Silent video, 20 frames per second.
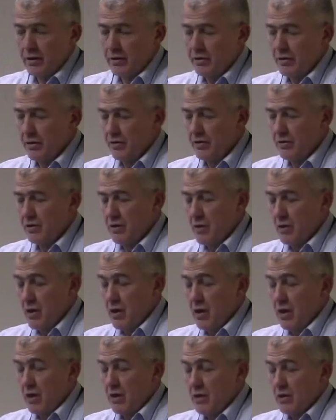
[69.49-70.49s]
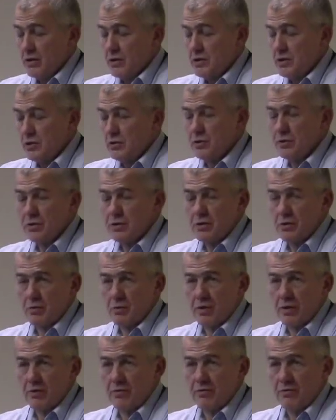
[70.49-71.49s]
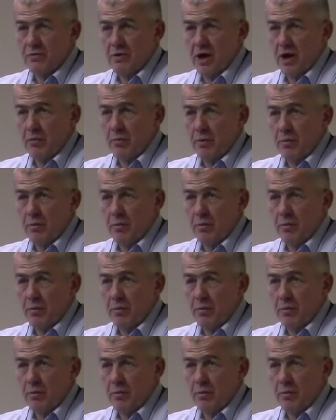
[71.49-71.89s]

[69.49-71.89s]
Is this student that we've now